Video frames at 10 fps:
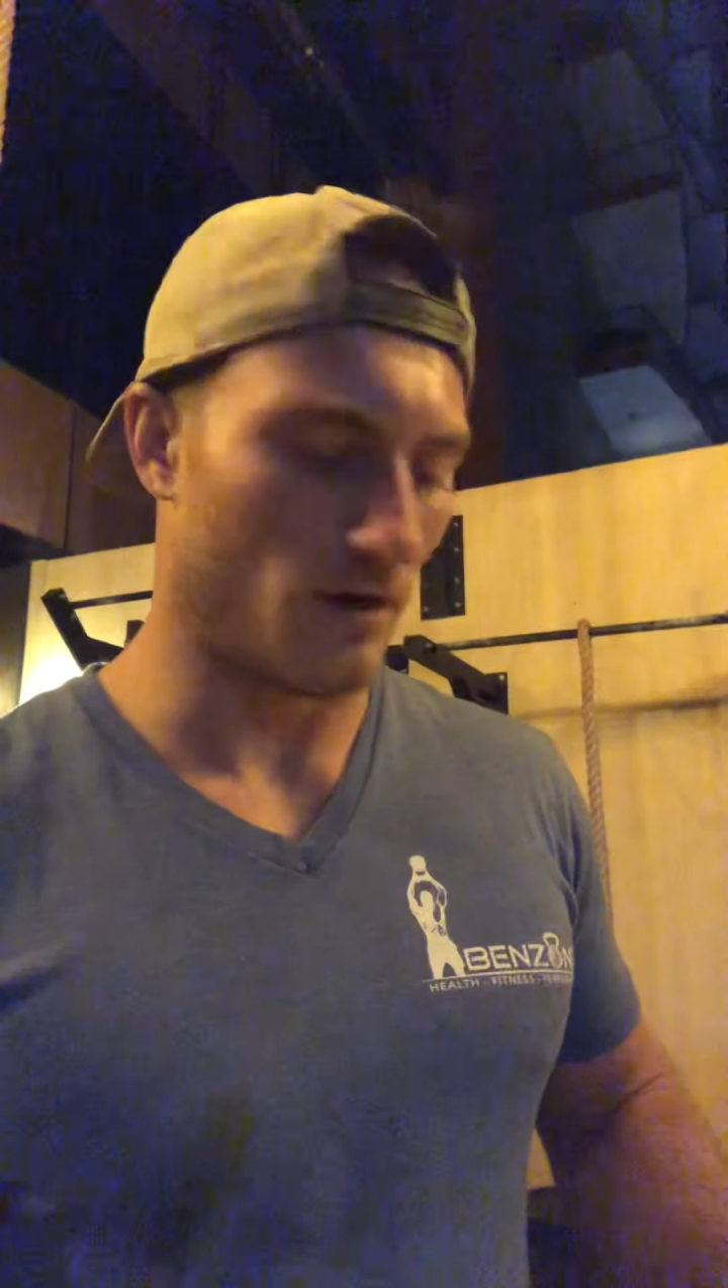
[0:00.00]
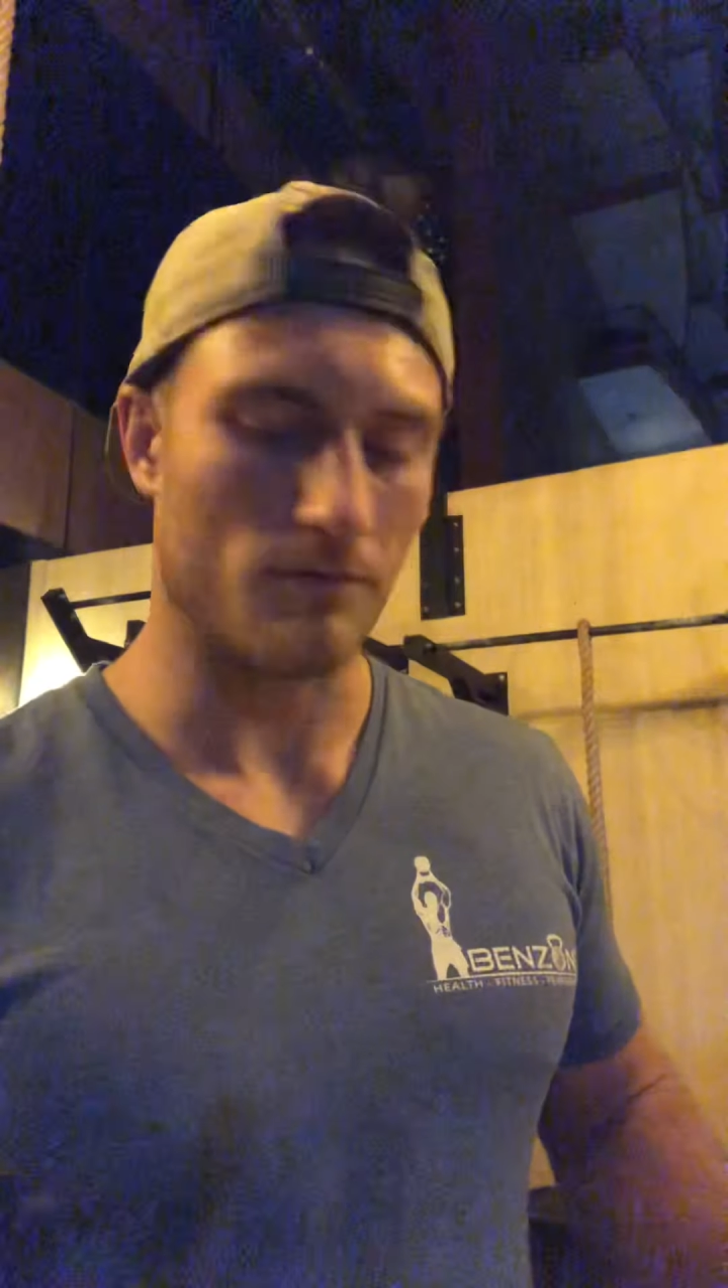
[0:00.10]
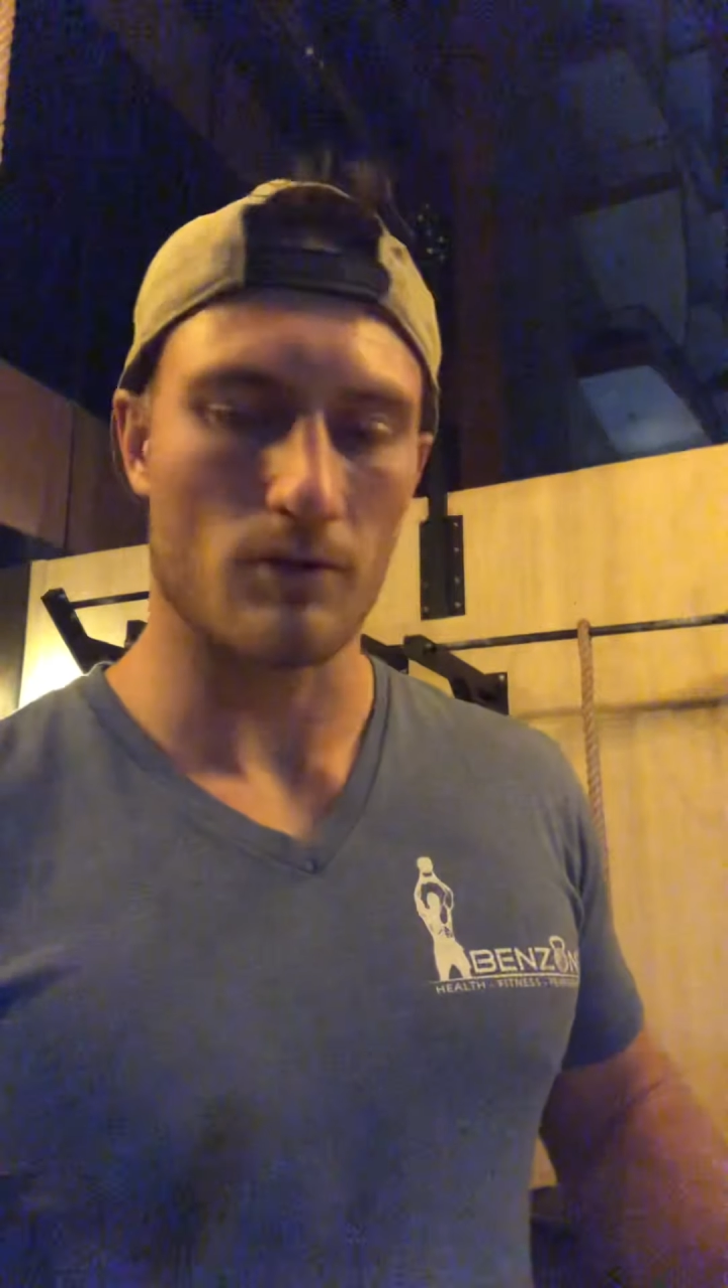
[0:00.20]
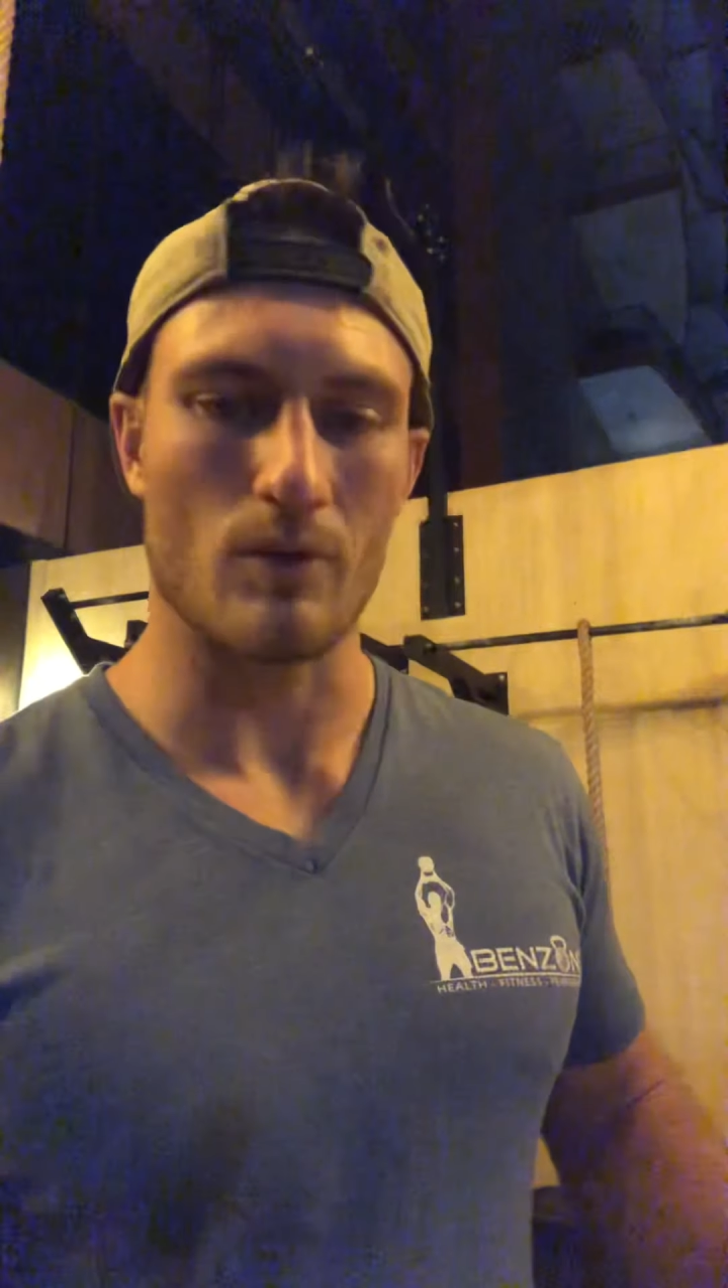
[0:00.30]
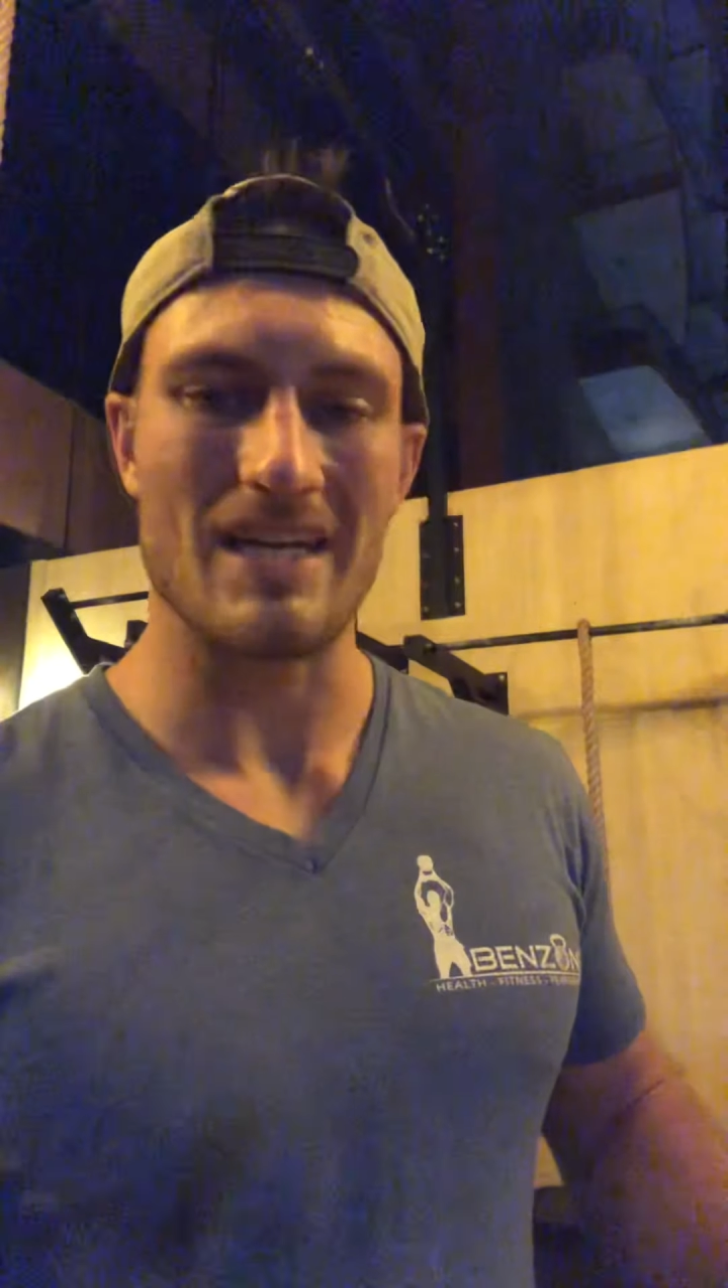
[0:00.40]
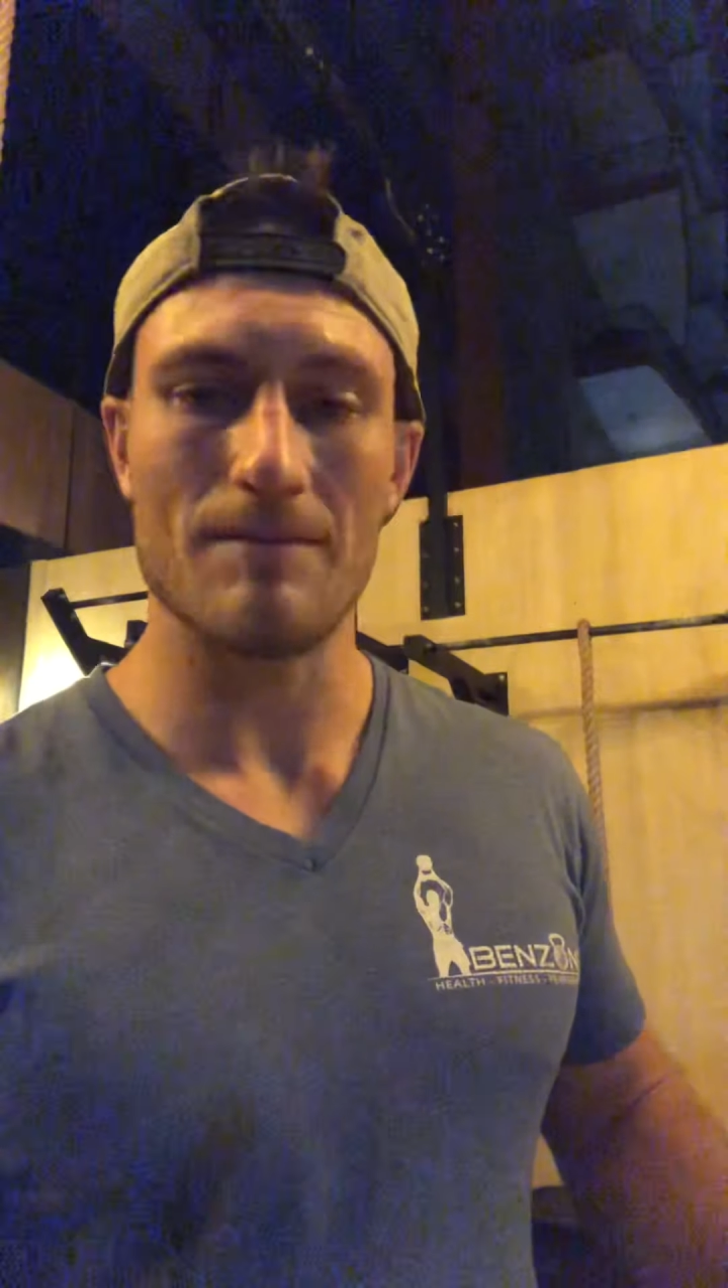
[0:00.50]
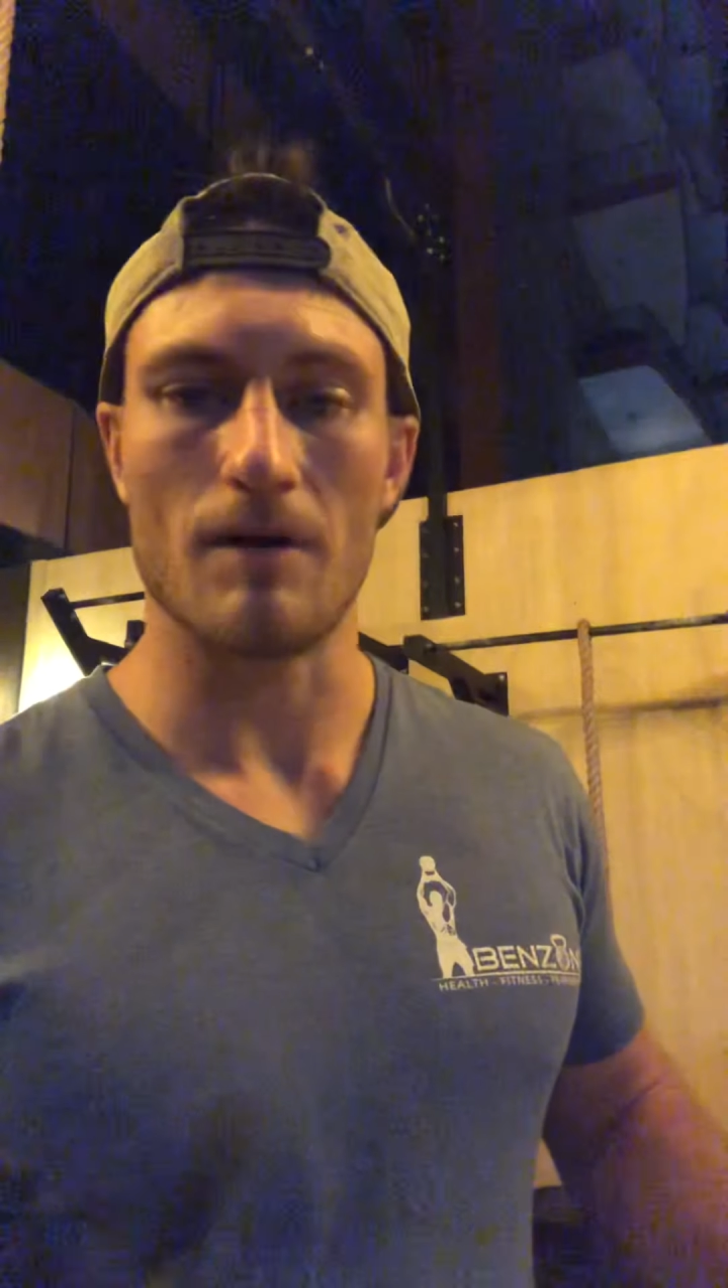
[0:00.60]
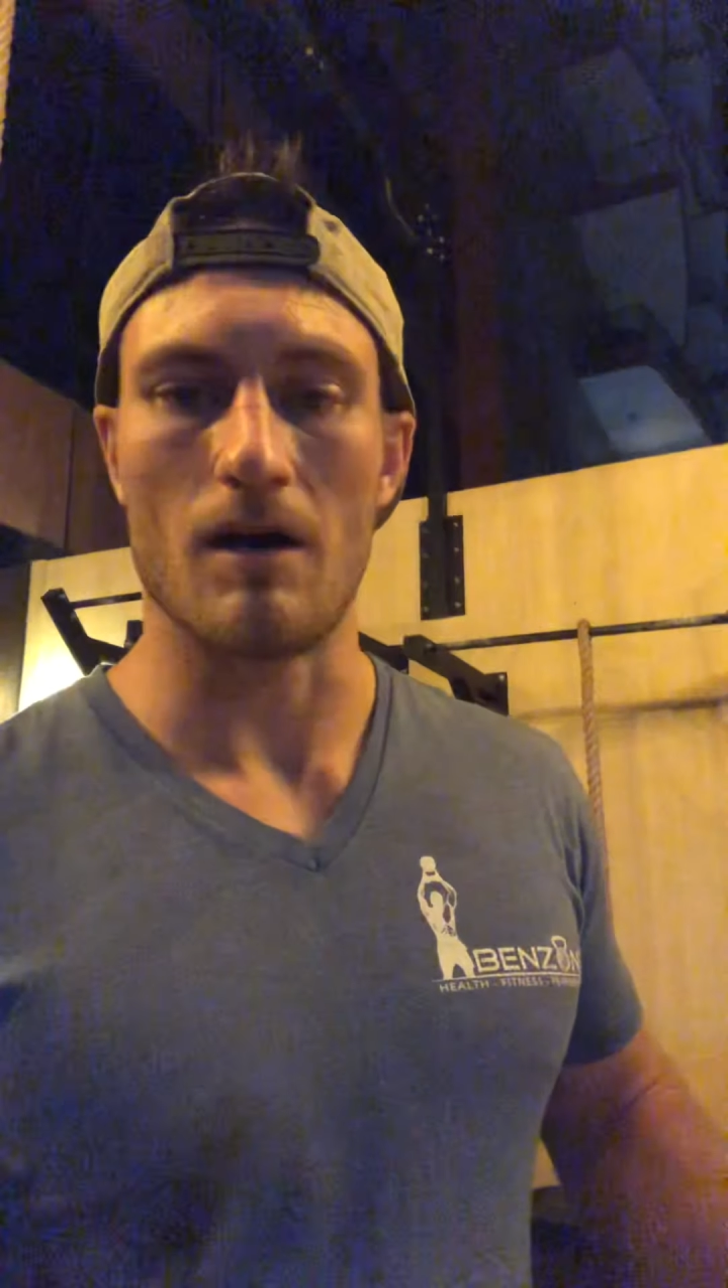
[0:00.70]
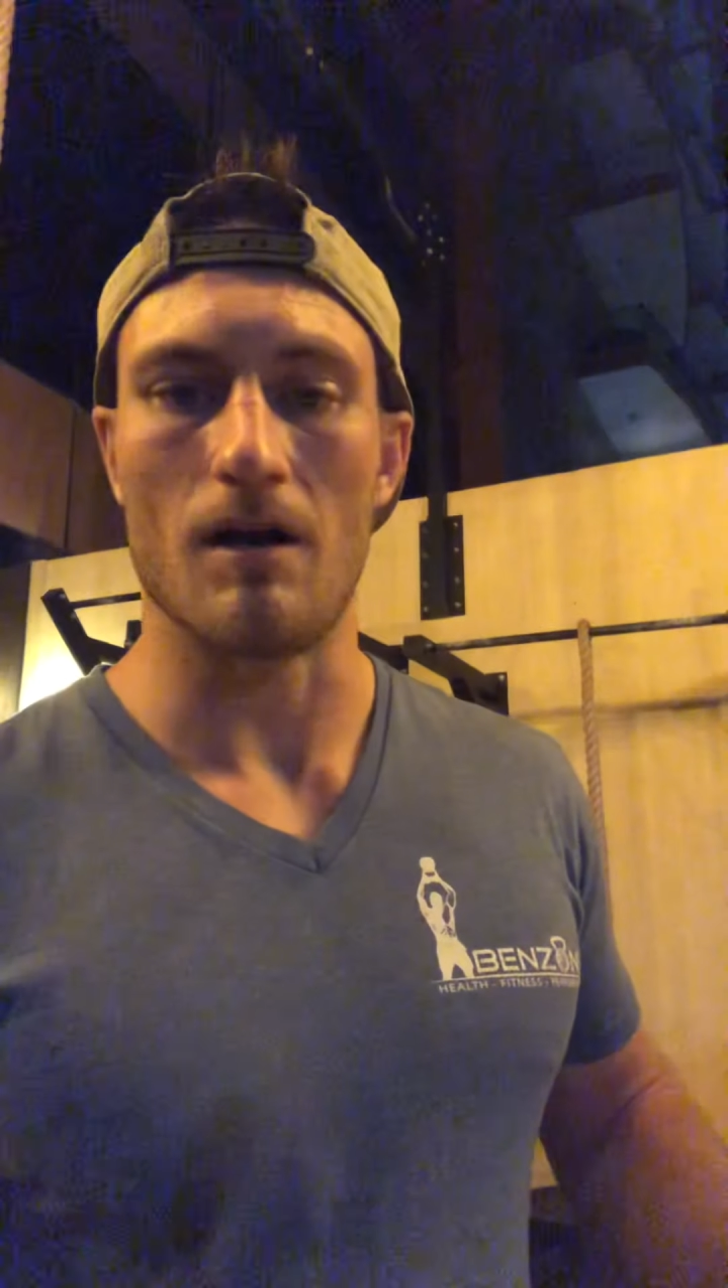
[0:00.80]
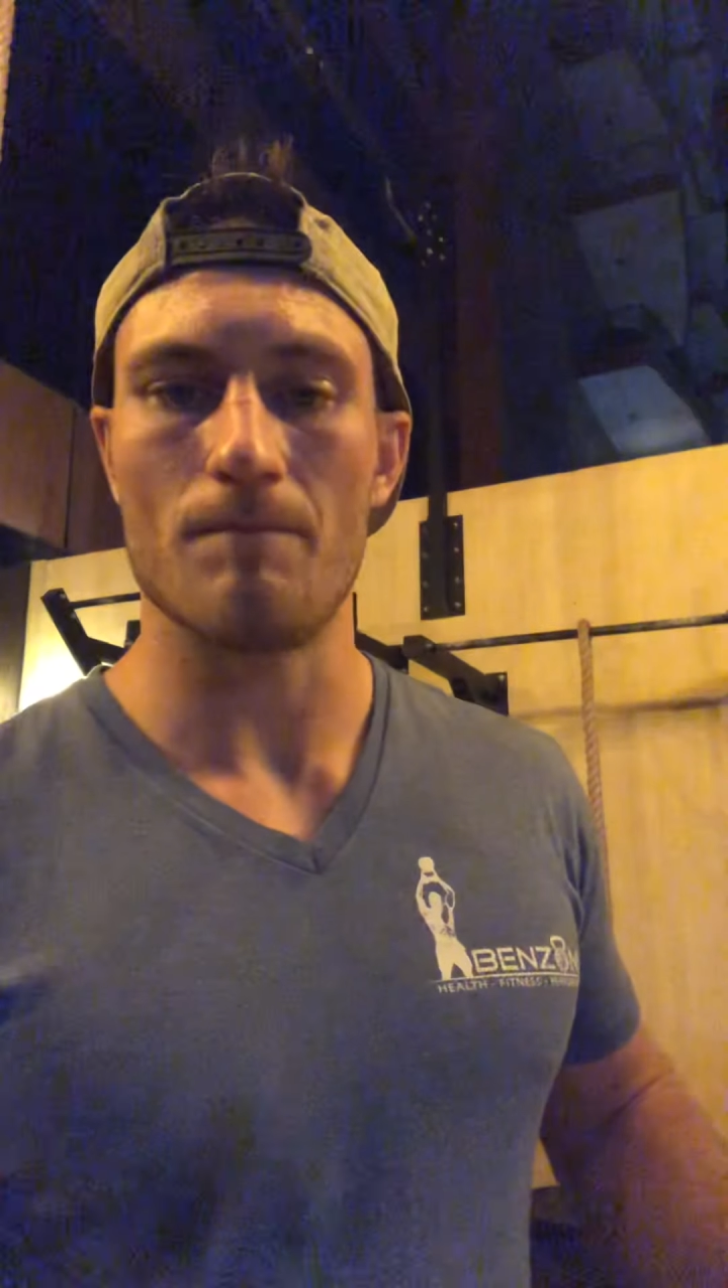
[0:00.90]
So
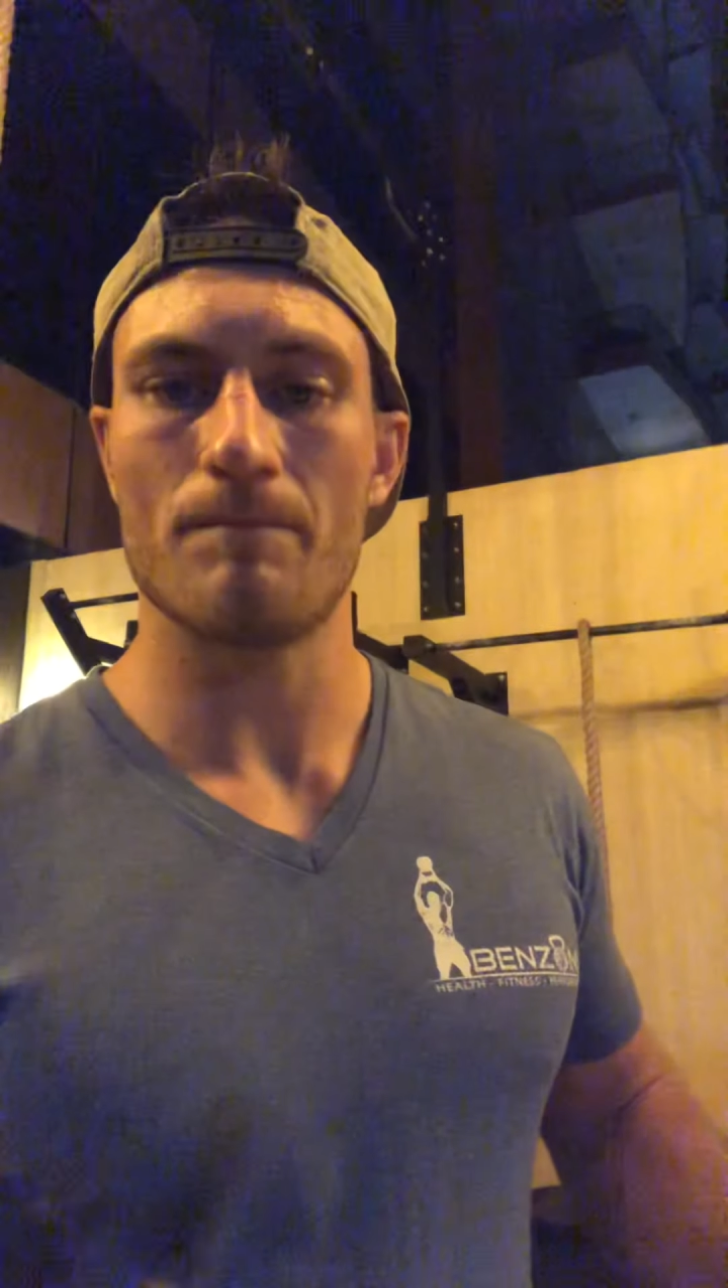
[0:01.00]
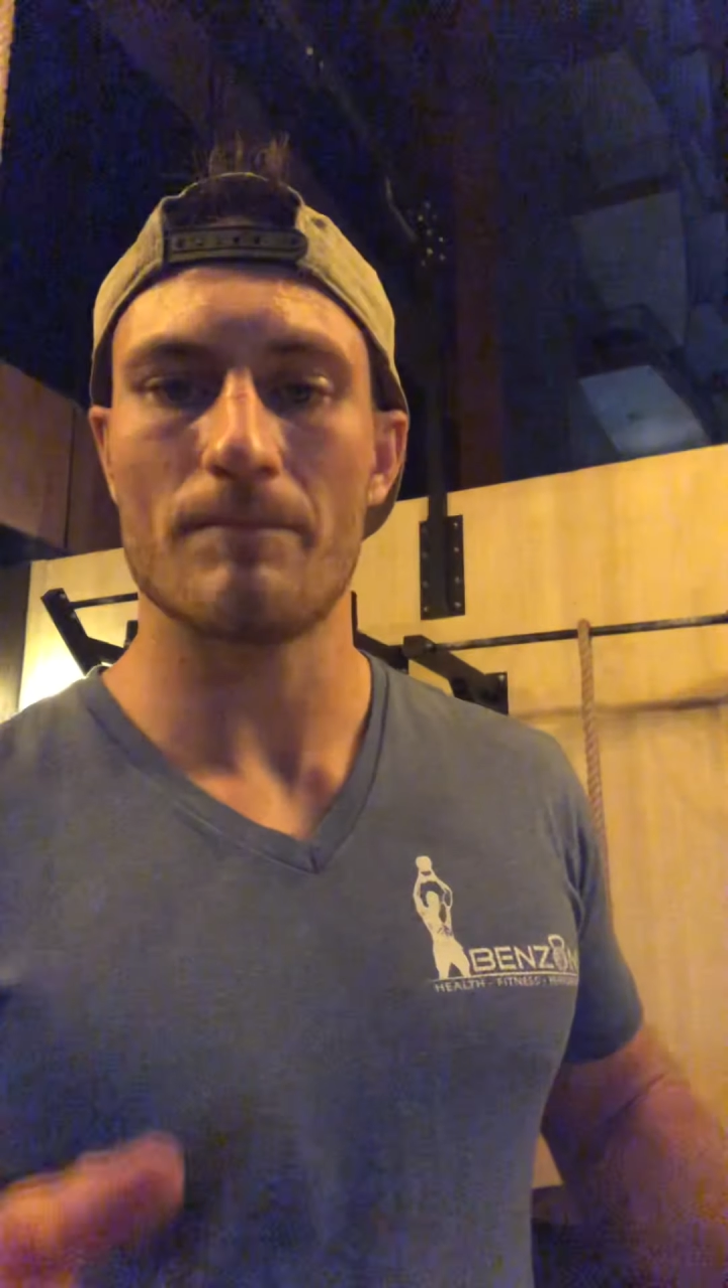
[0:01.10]
EMOM